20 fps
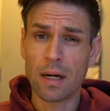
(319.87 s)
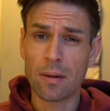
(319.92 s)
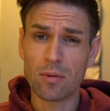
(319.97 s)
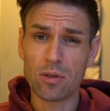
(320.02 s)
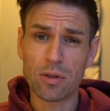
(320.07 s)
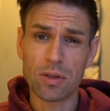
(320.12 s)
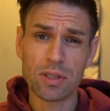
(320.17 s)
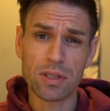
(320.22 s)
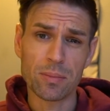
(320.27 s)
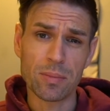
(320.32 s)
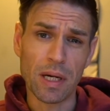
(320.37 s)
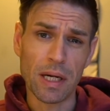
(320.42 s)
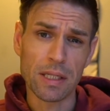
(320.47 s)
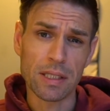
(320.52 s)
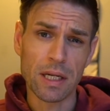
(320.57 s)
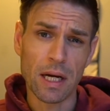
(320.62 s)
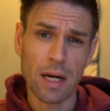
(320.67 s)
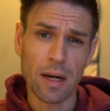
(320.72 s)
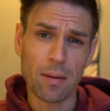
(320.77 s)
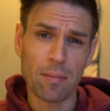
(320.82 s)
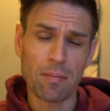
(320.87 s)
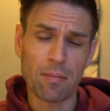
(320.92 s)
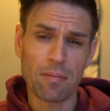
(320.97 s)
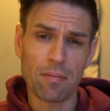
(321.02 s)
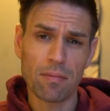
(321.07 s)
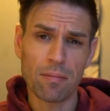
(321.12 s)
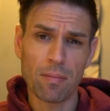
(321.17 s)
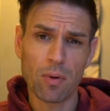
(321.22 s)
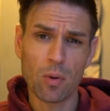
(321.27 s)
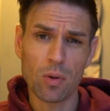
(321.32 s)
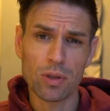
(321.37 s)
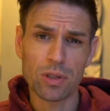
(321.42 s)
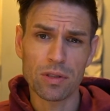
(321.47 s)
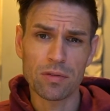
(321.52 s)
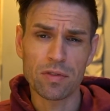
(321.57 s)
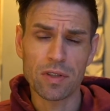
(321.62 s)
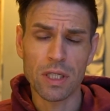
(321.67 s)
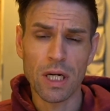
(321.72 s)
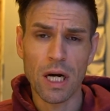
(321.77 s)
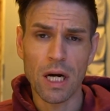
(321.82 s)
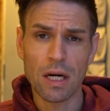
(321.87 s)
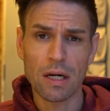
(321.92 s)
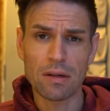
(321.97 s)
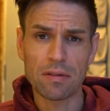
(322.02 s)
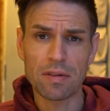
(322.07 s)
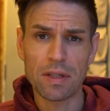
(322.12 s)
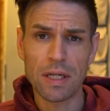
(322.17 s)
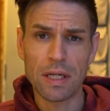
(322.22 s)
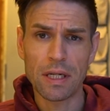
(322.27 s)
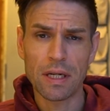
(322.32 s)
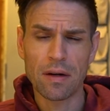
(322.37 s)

doing some nighttime portrait photography.